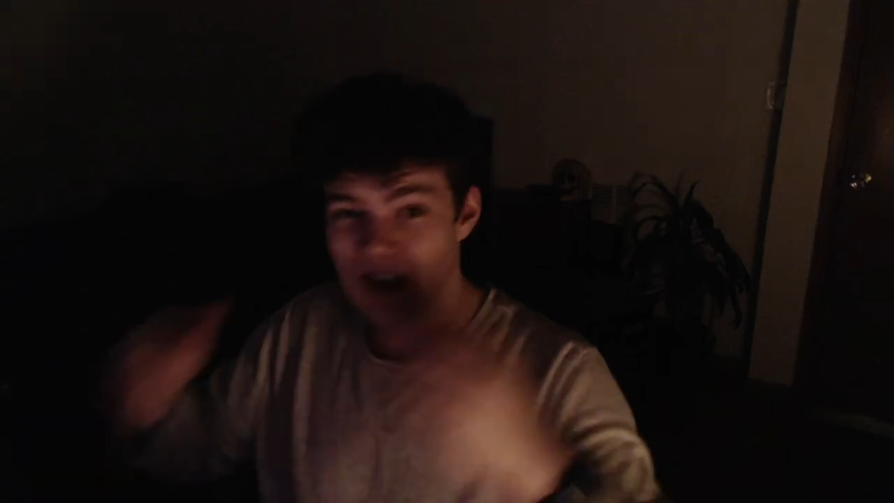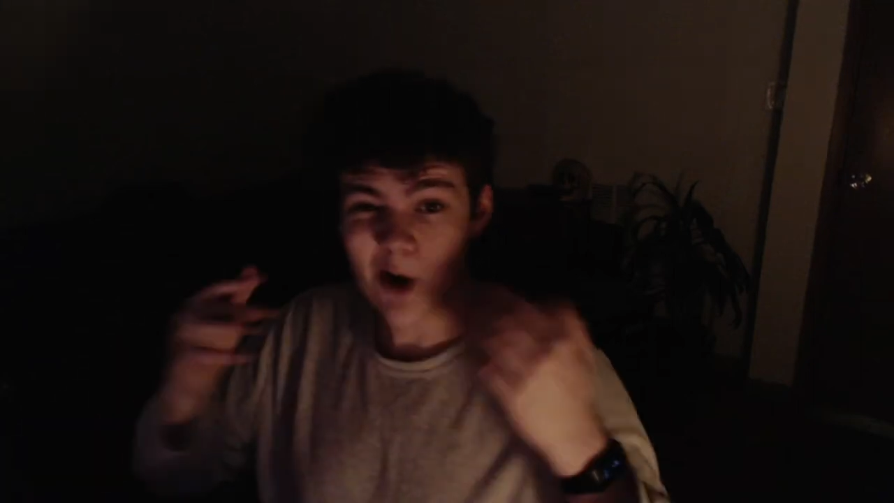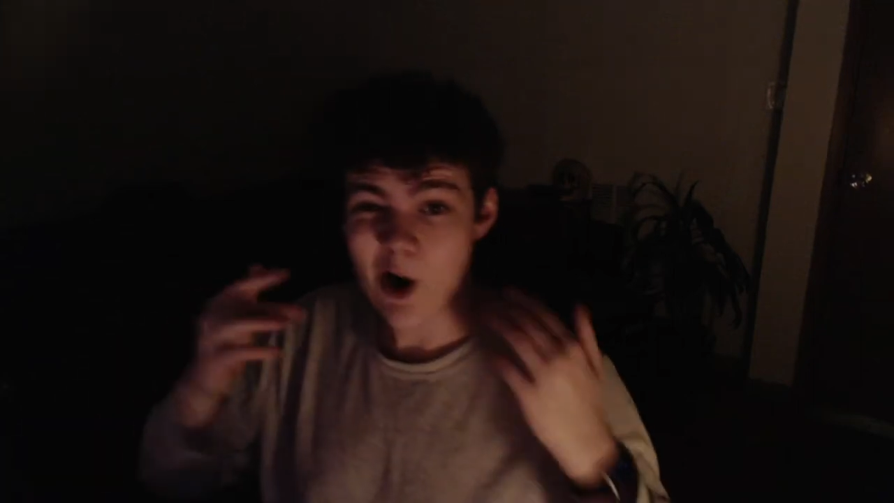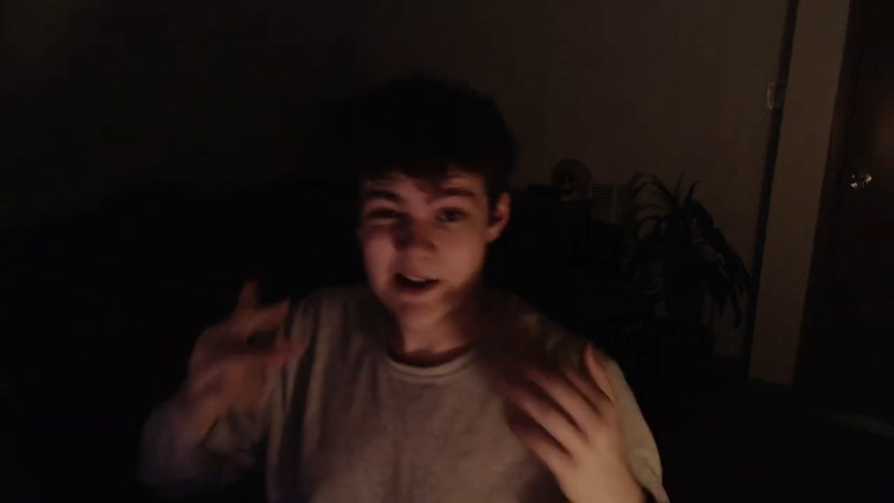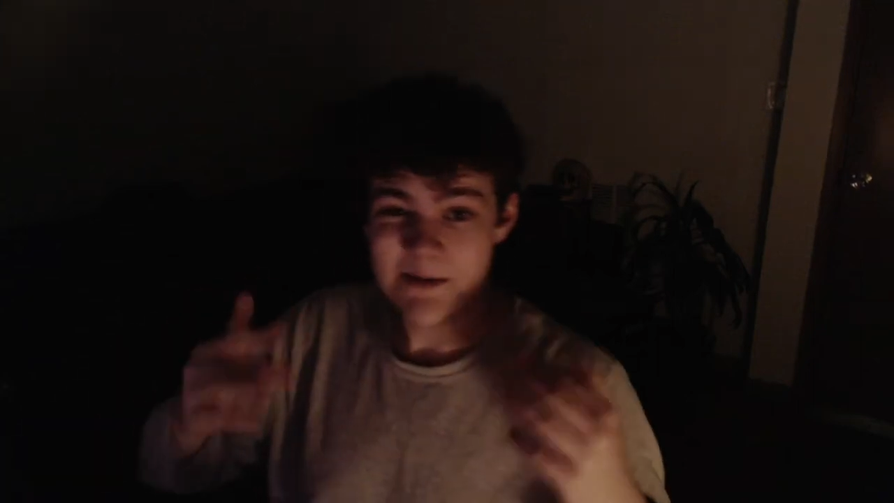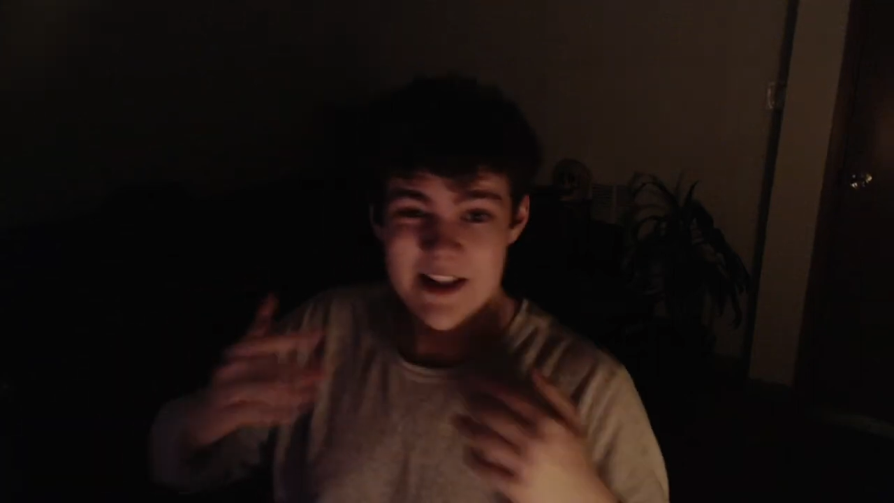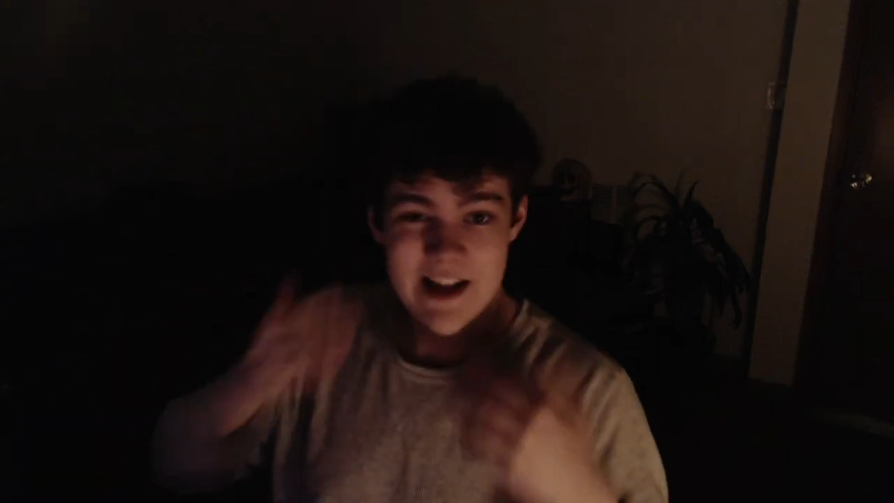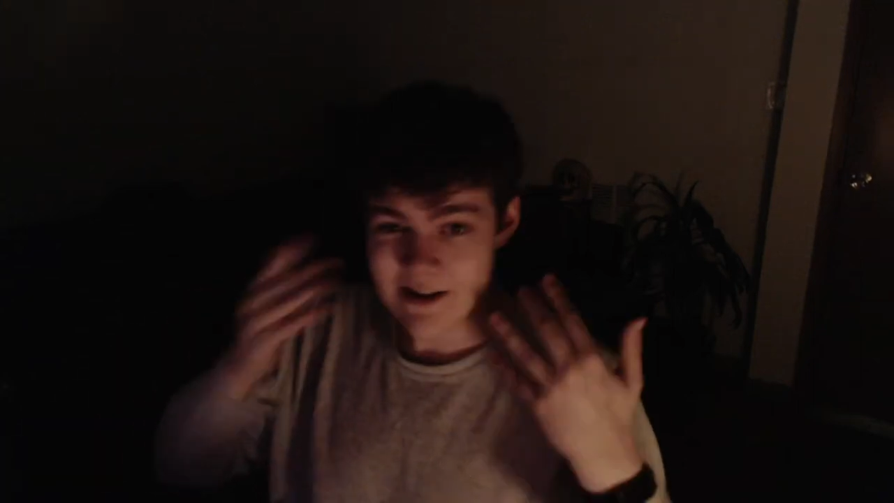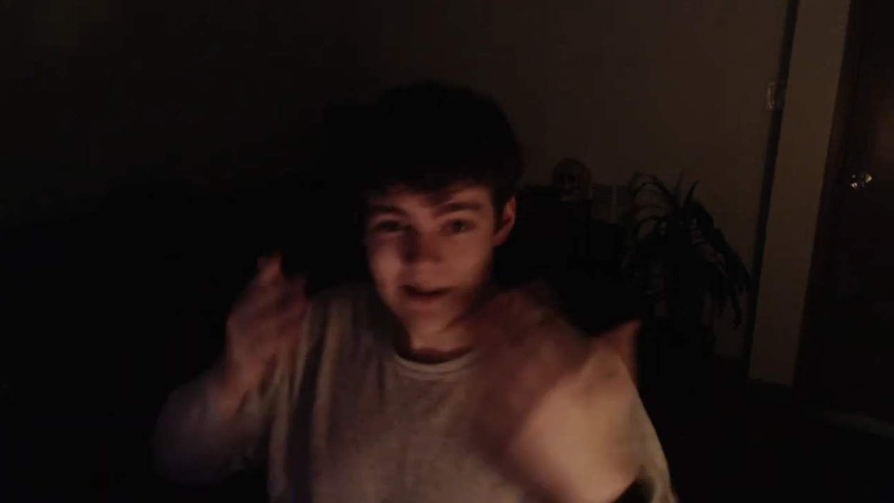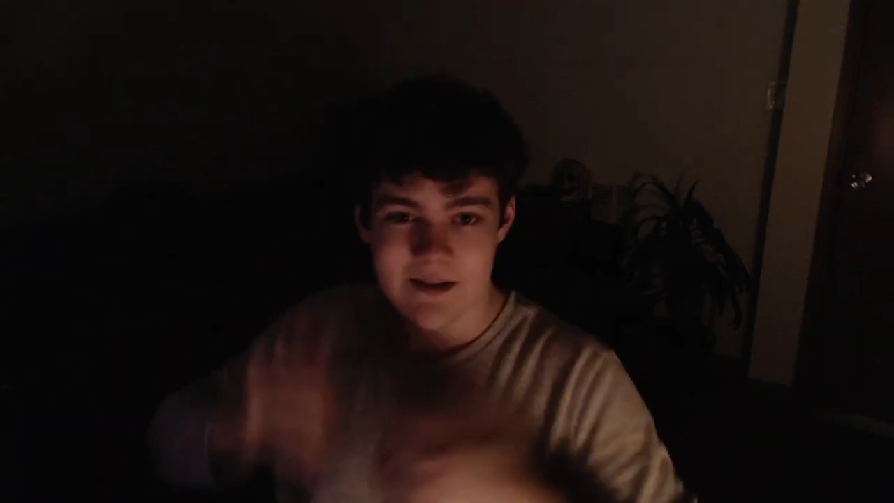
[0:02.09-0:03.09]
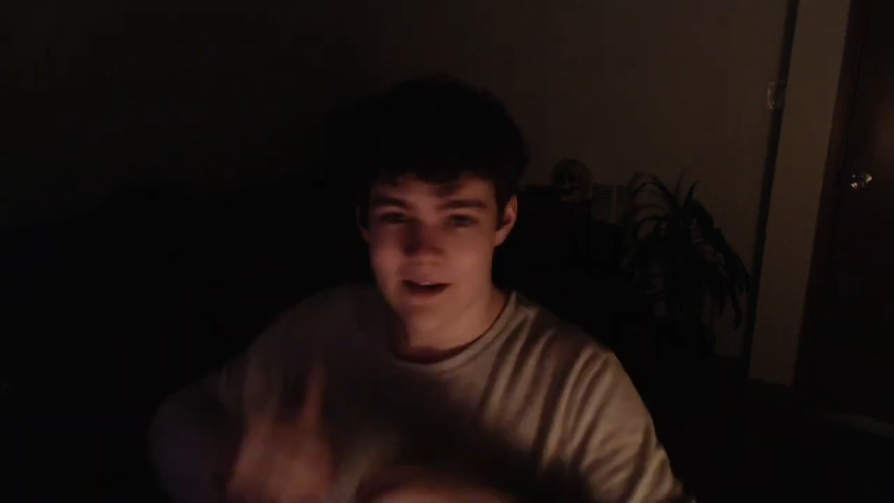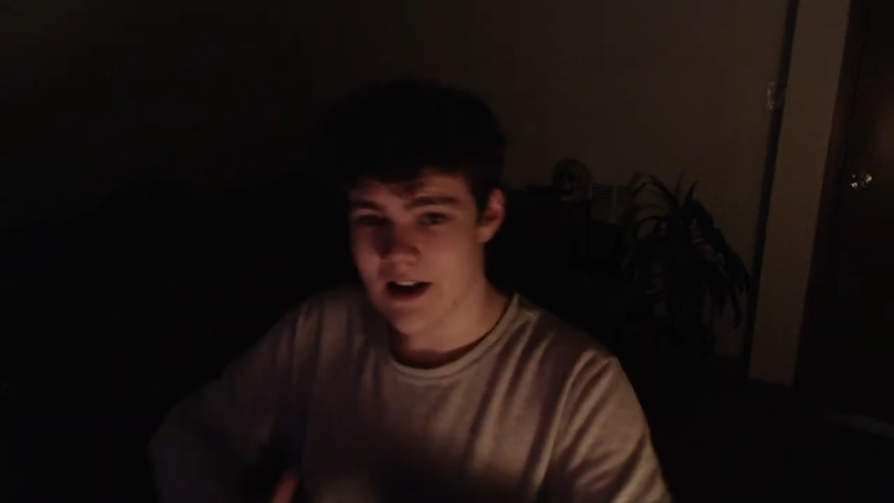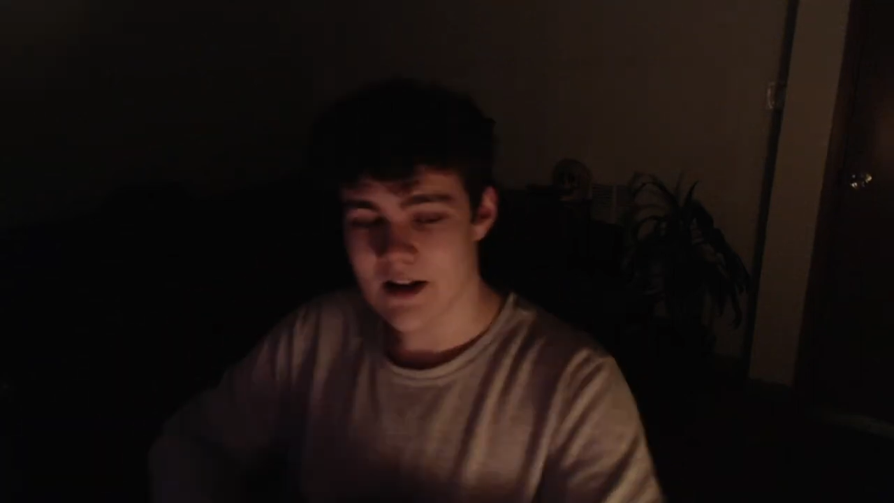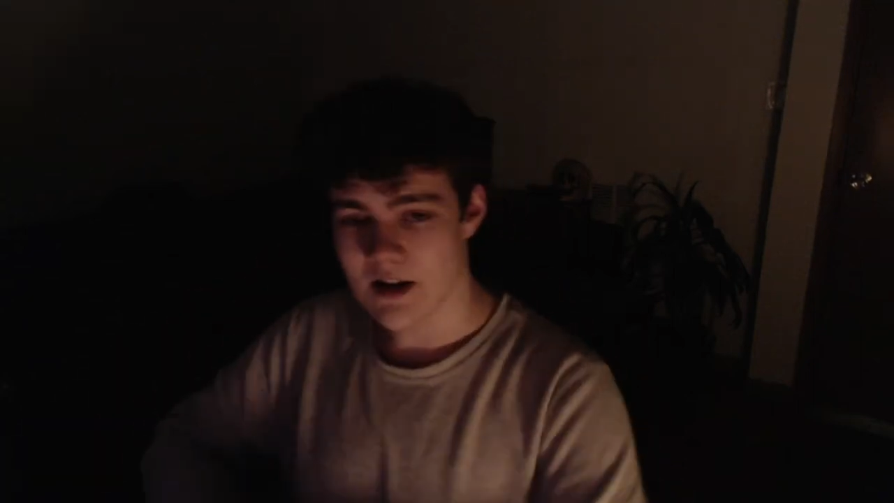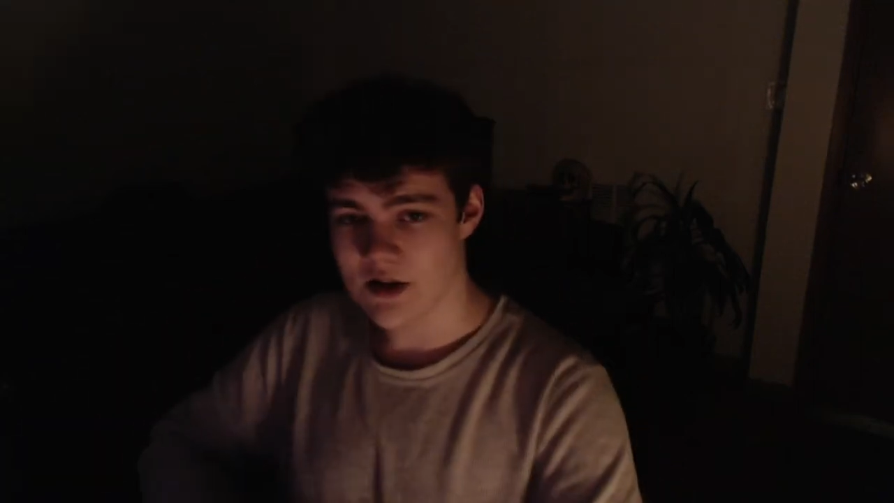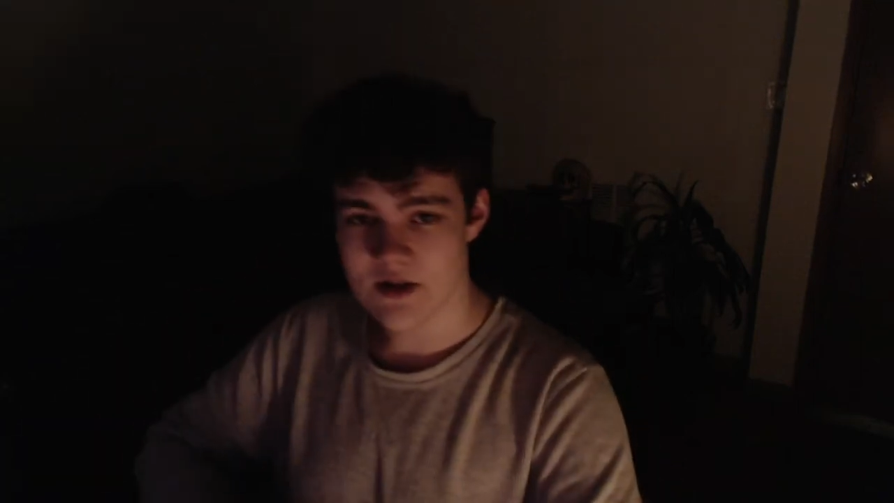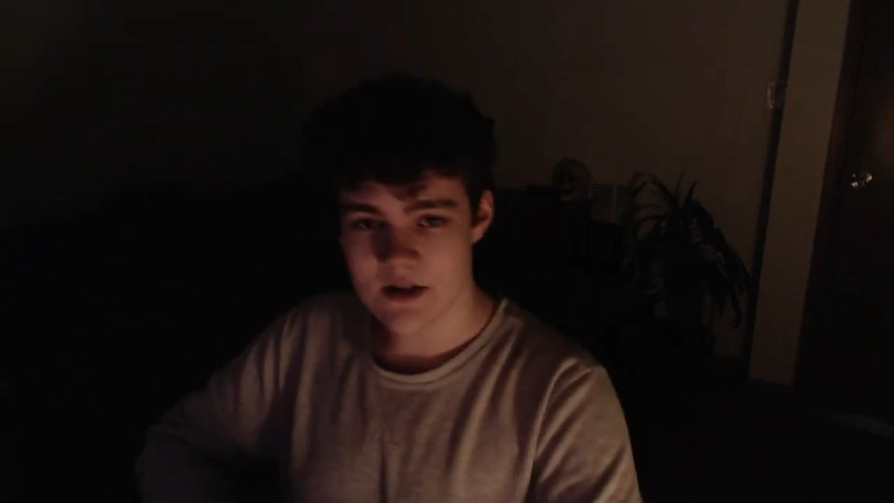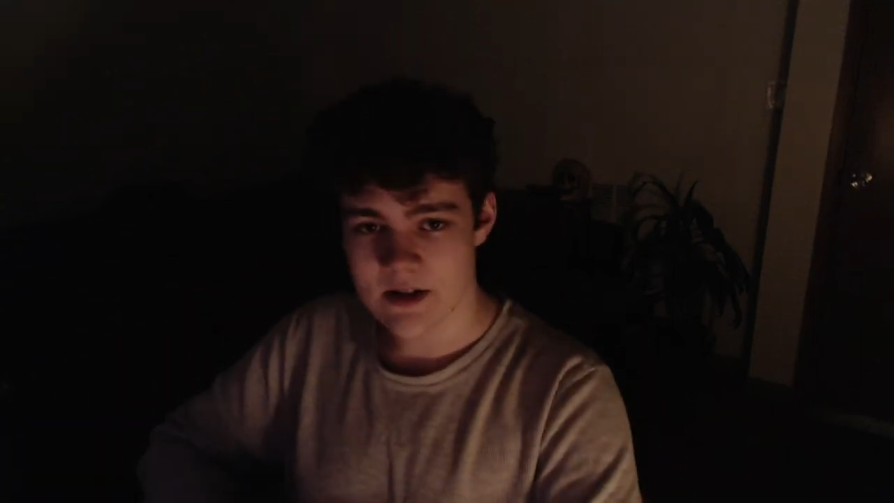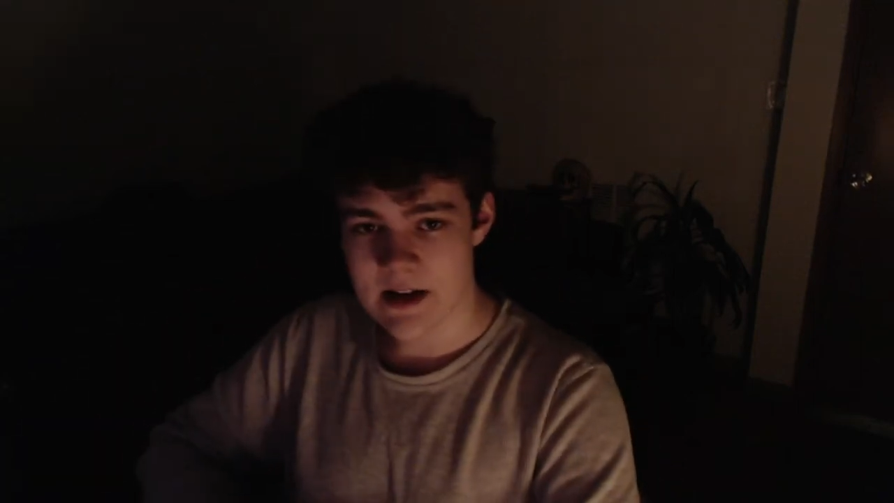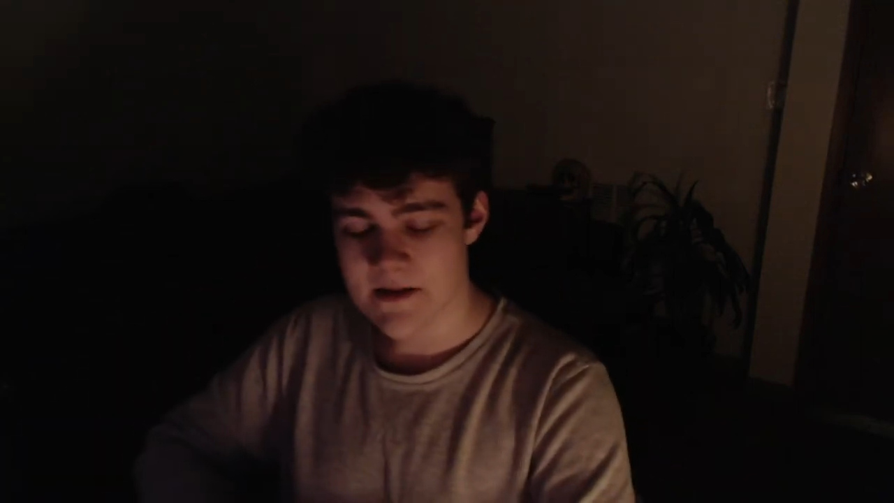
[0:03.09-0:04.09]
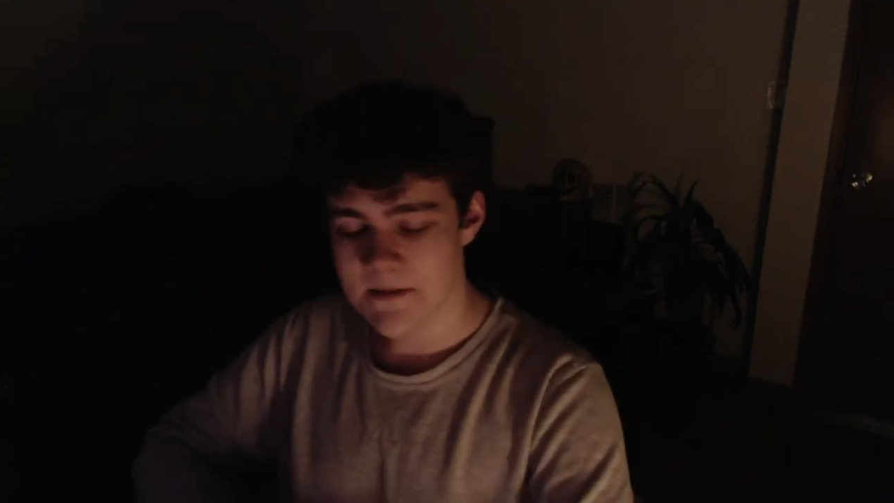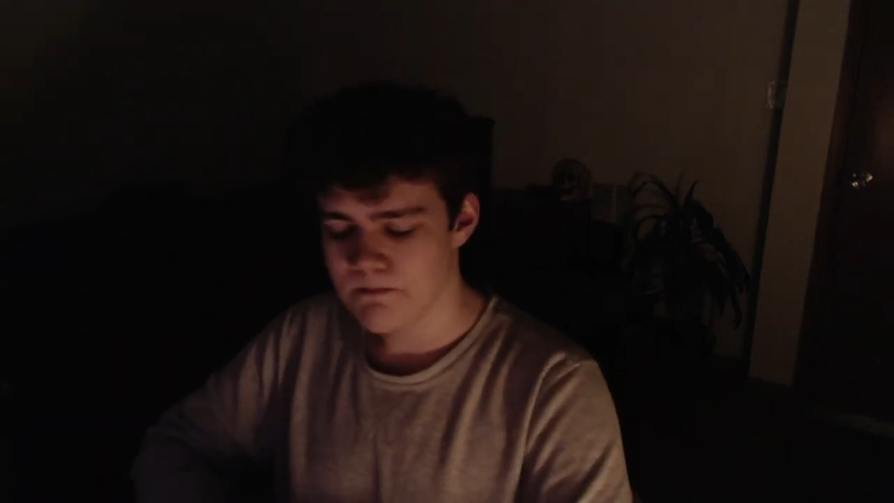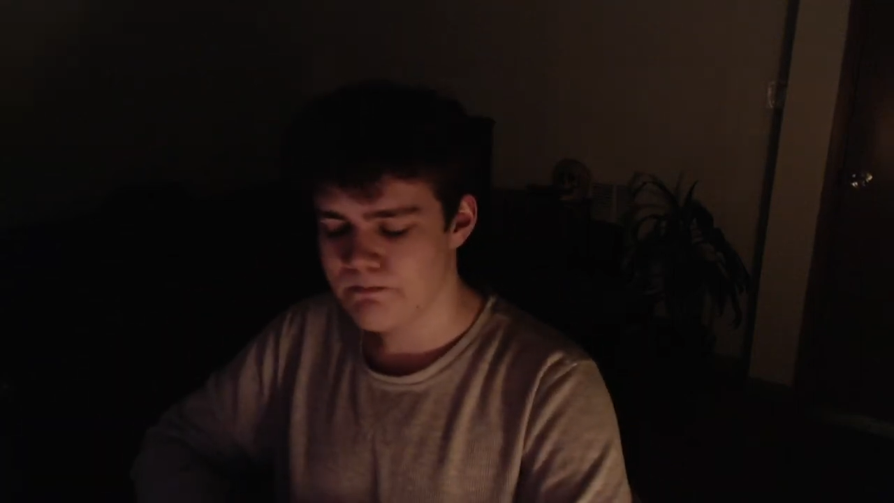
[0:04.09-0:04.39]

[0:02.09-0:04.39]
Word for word: I look awesome today. I think I just look nice.